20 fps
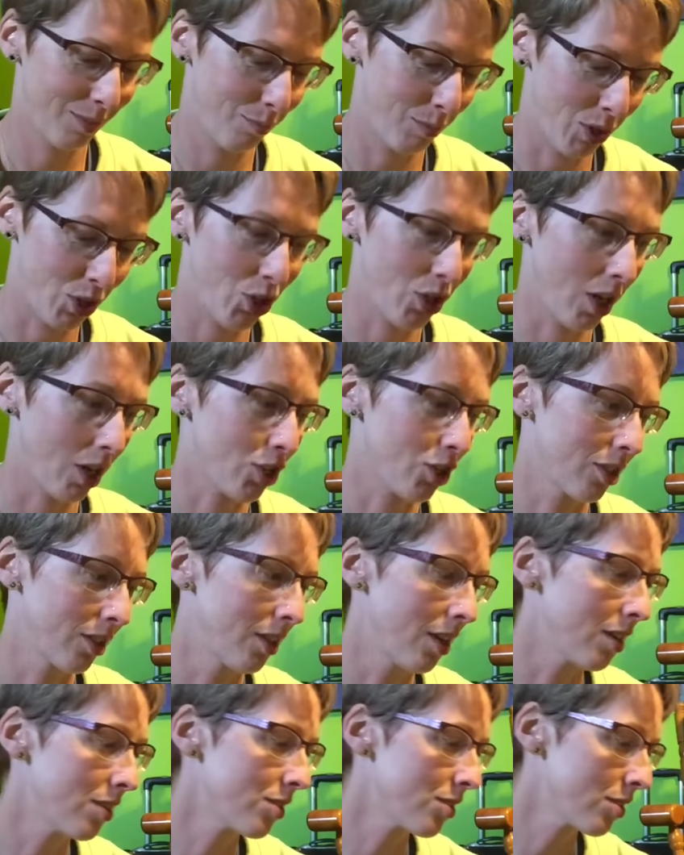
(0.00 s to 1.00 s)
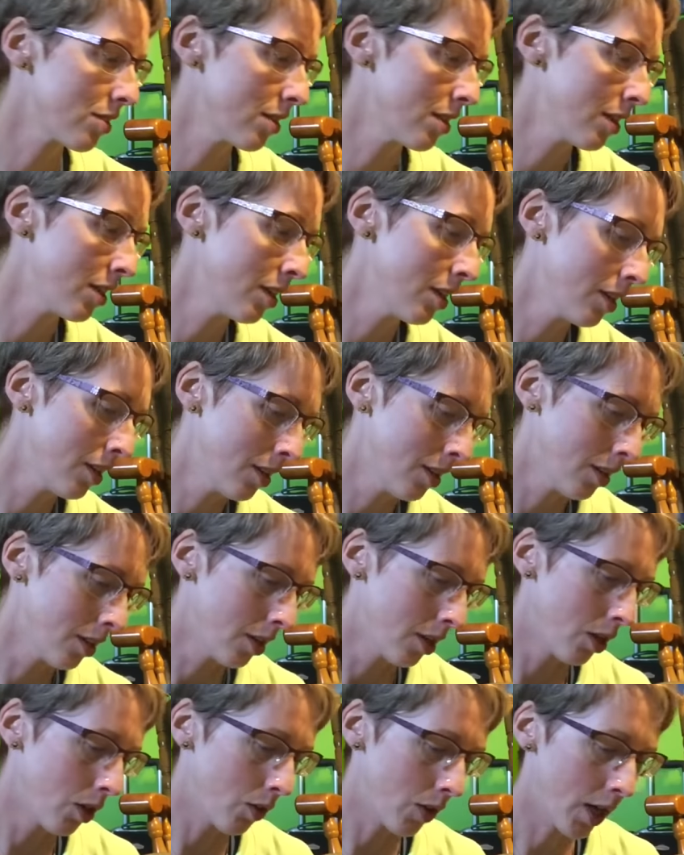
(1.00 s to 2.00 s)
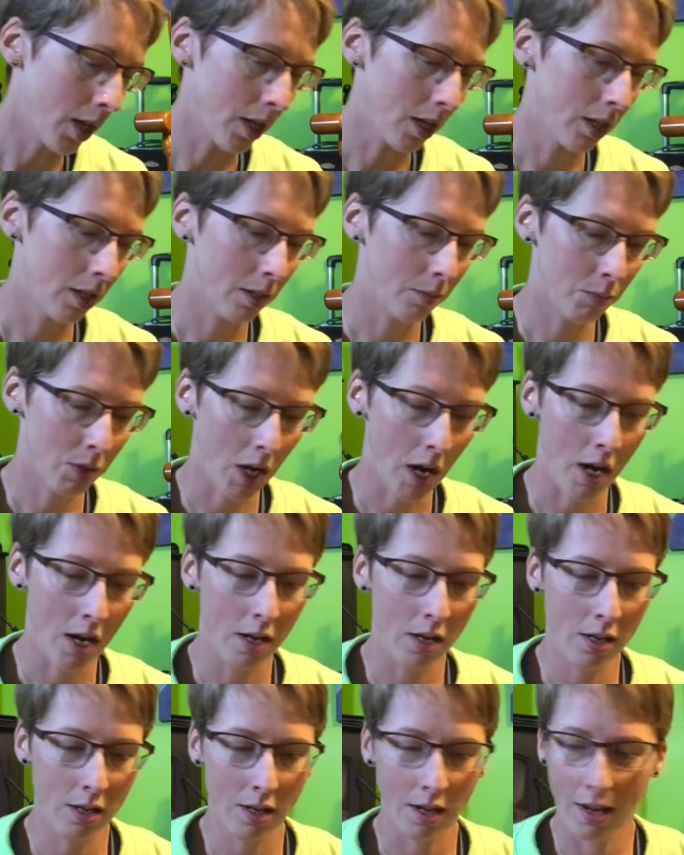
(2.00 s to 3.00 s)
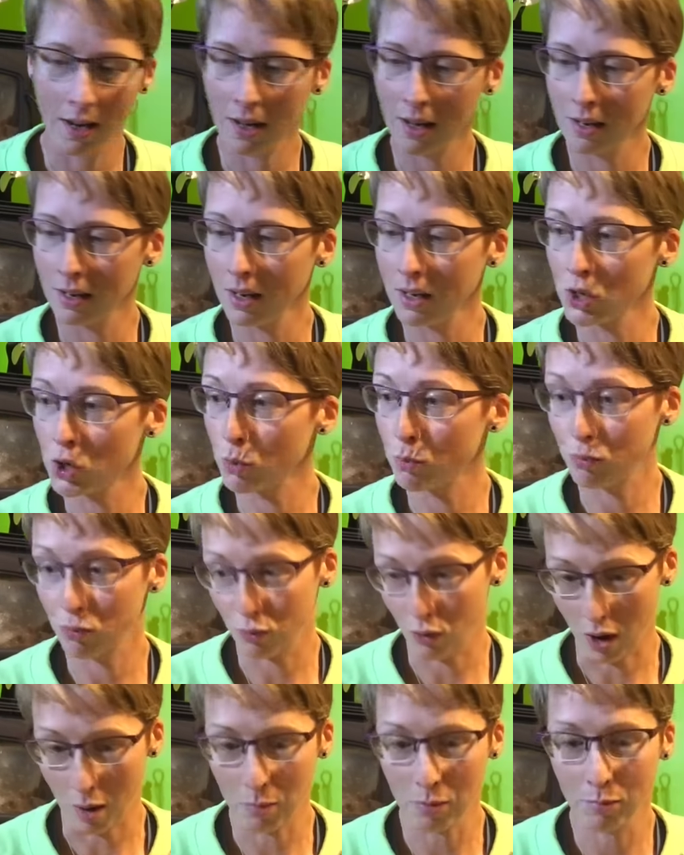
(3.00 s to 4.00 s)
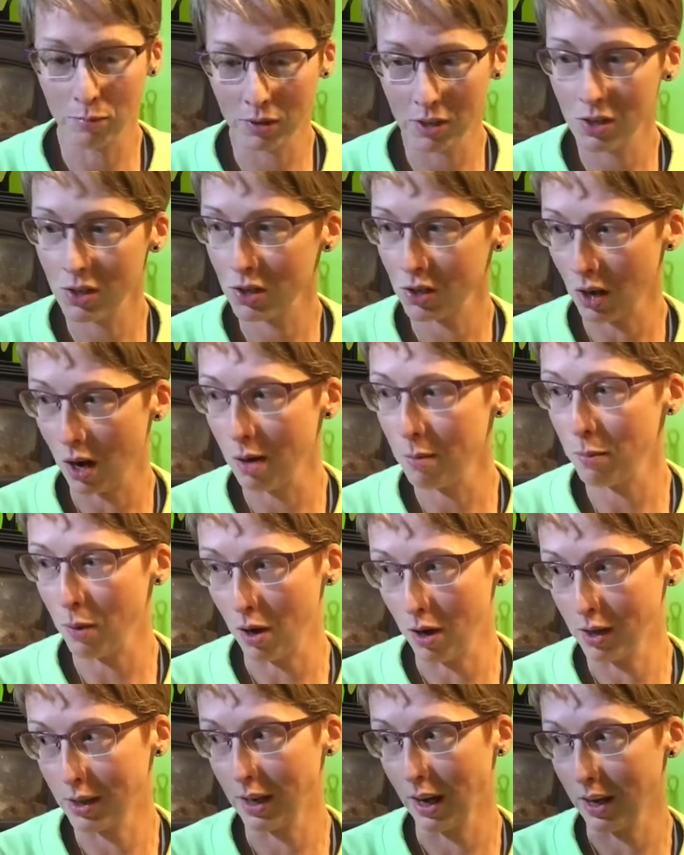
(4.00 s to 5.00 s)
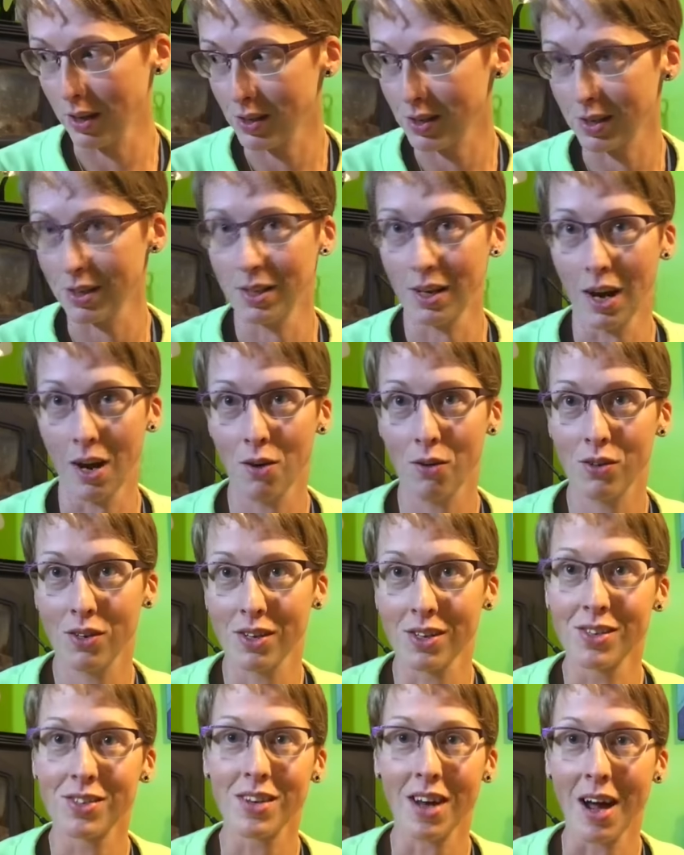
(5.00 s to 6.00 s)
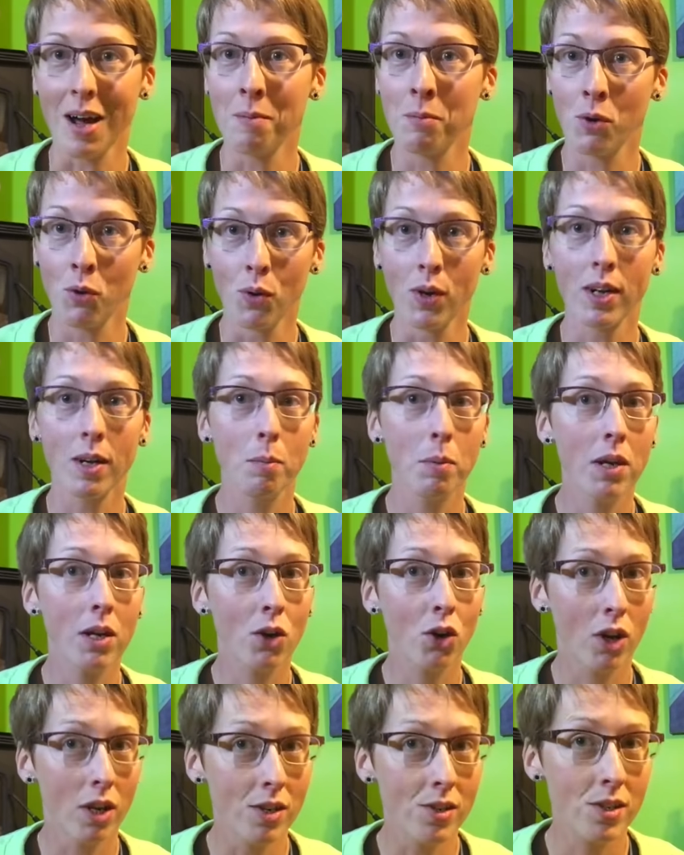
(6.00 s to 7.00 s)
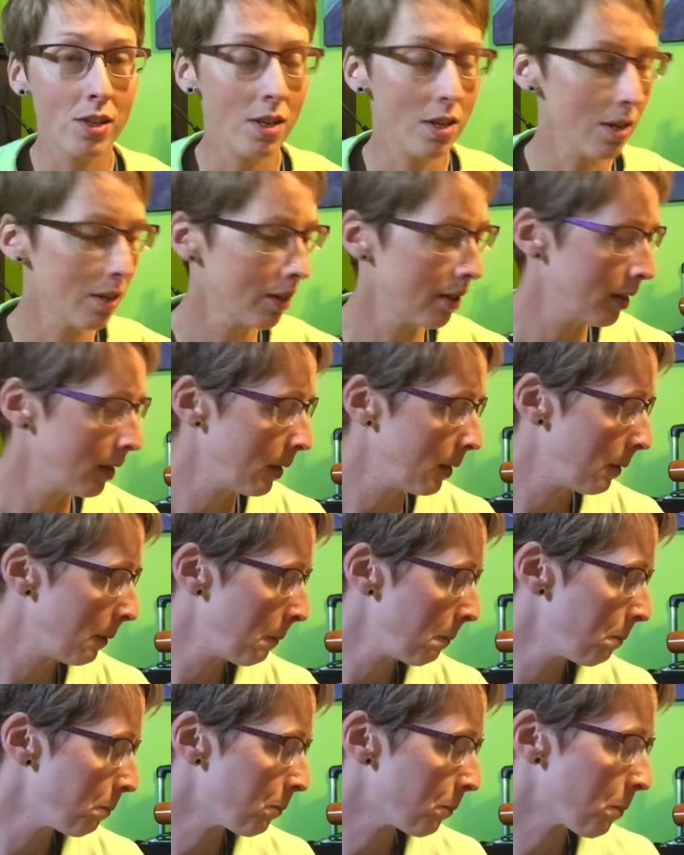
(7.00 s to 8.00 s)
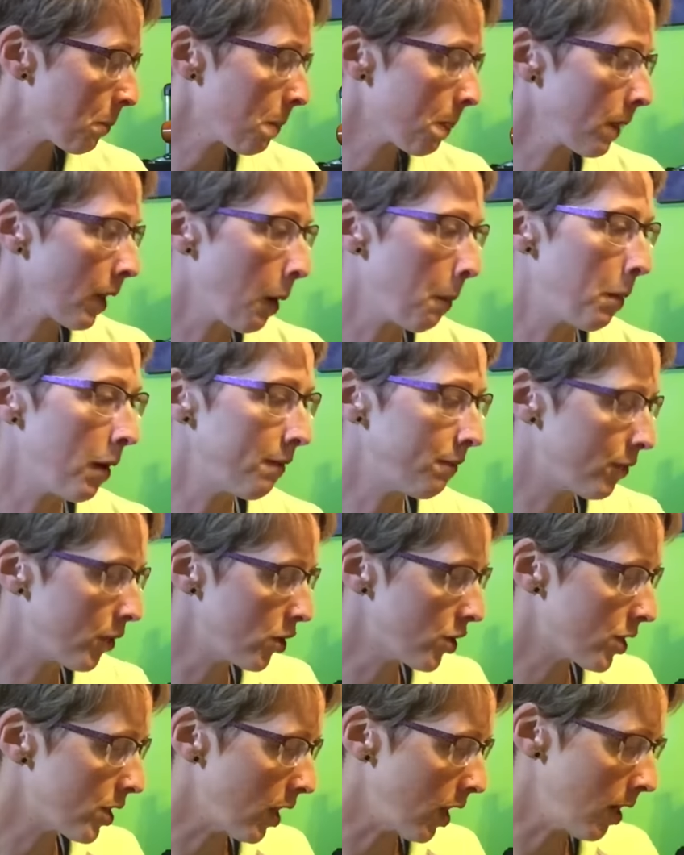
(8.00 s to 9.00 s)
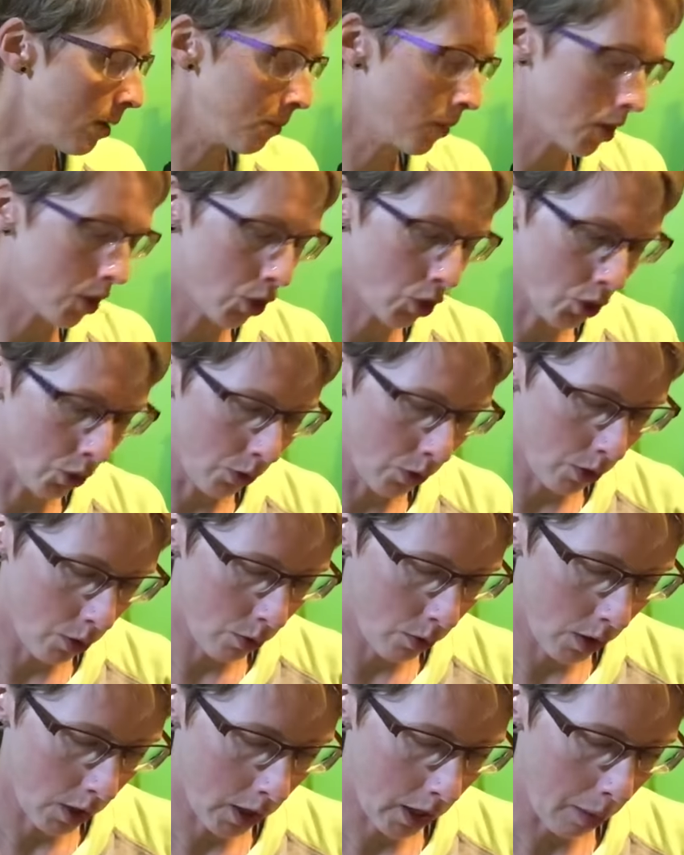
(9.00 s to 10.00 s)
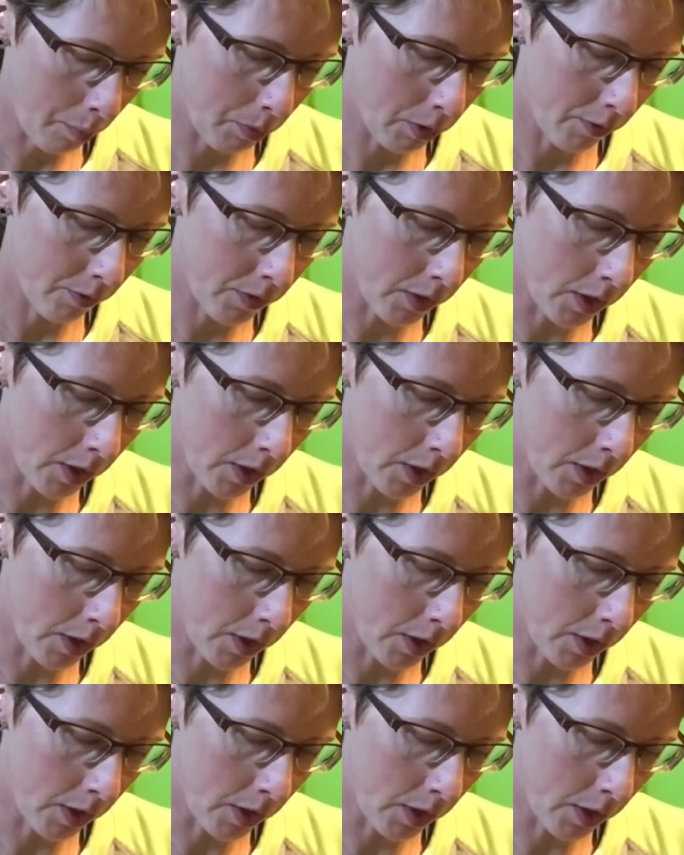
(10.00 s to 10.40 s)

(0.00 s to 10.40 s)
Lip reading: But she actually does. Okay, I'm tired and I should probably stop podcasting now because I'm going a bit crazy. But first, I'm going to show you a couple of